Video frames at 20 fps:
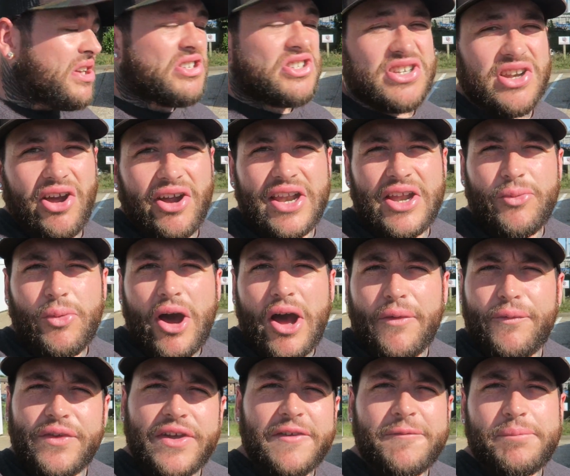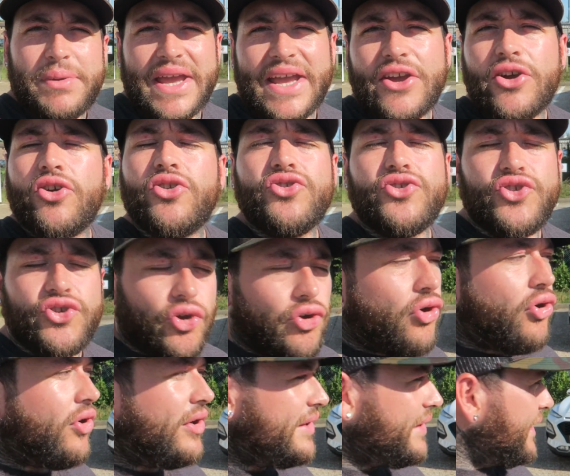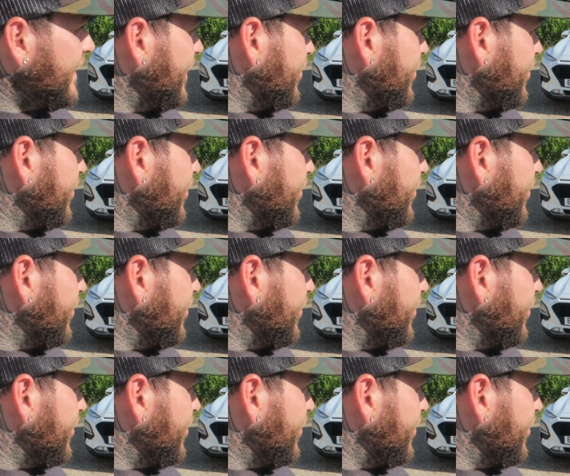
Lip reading: slightly worthy of being on your